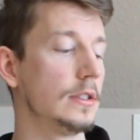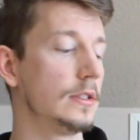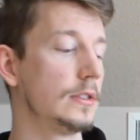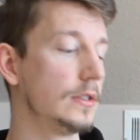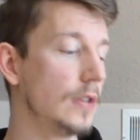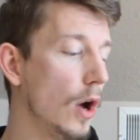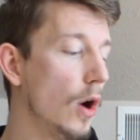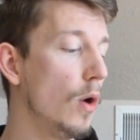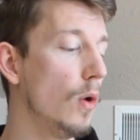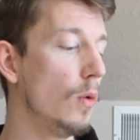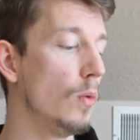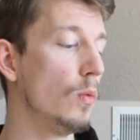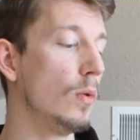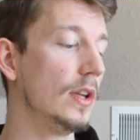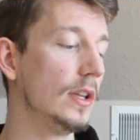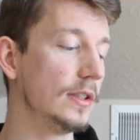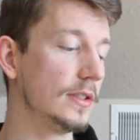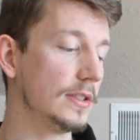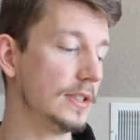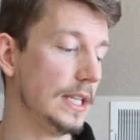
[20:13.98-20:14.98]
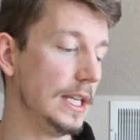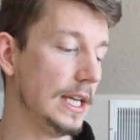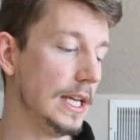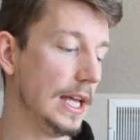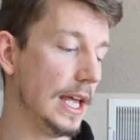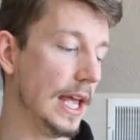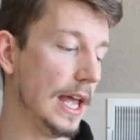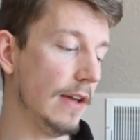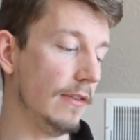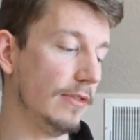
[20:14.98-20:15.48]
So we'll
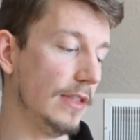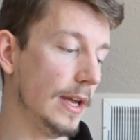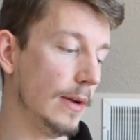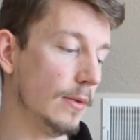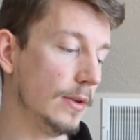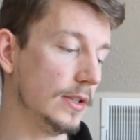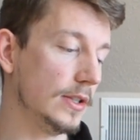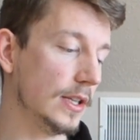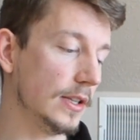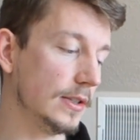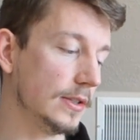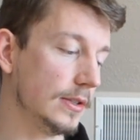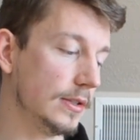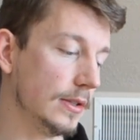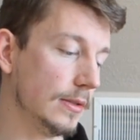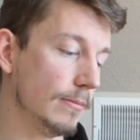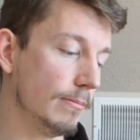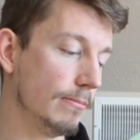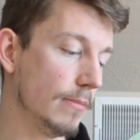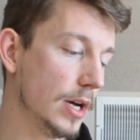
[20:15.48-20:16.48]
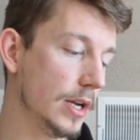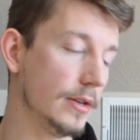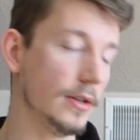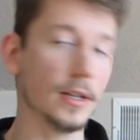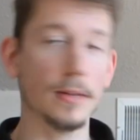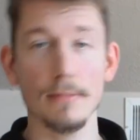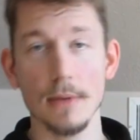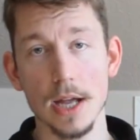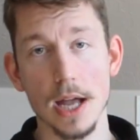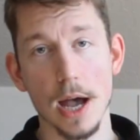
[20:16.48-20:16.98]
see if they were just
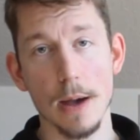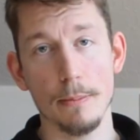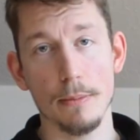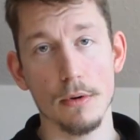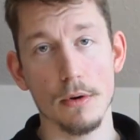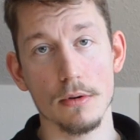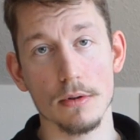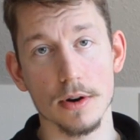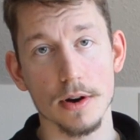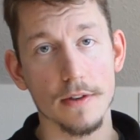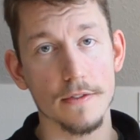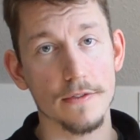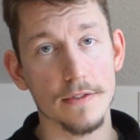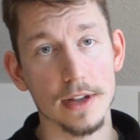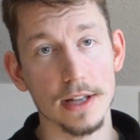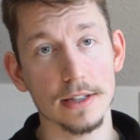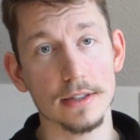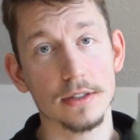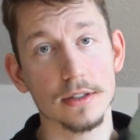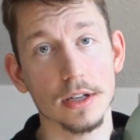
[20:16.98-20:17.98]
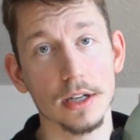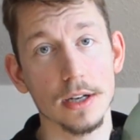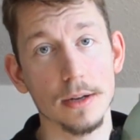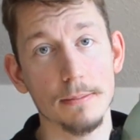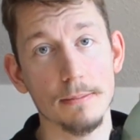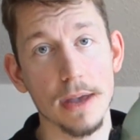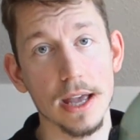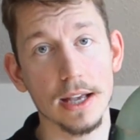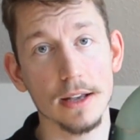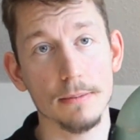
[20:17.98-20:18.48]
buttering me up or if it's gonna
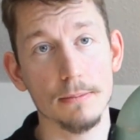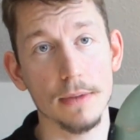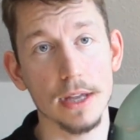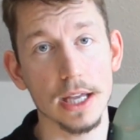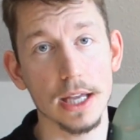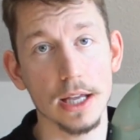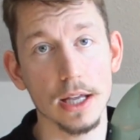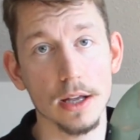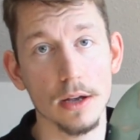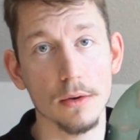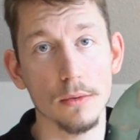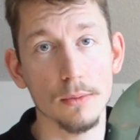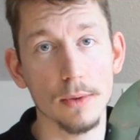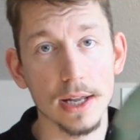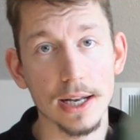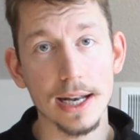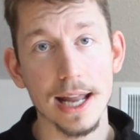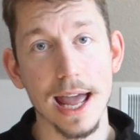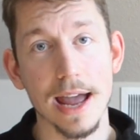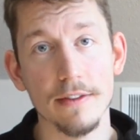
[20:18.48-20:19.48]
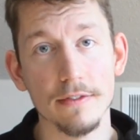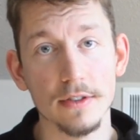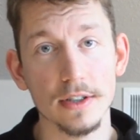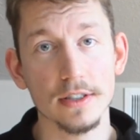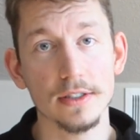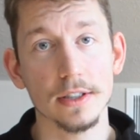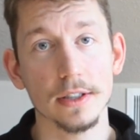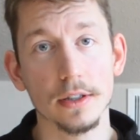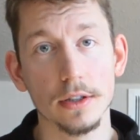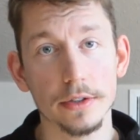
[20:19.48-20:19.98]
make me win every
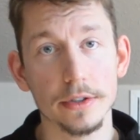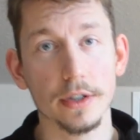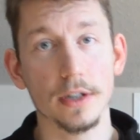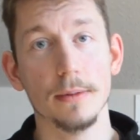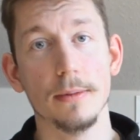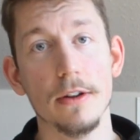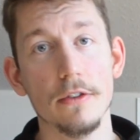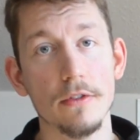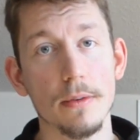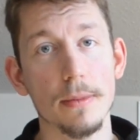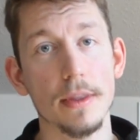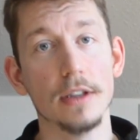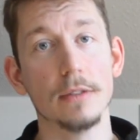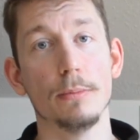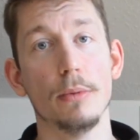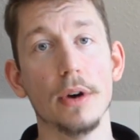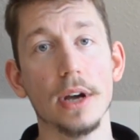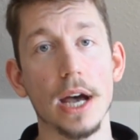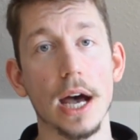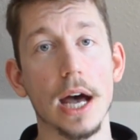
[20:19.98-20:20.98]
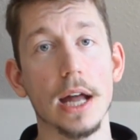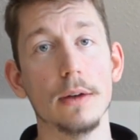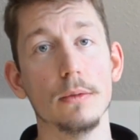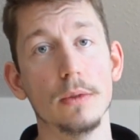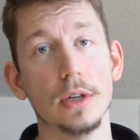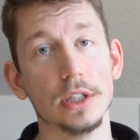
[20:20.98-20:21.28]
single tournament from this point on.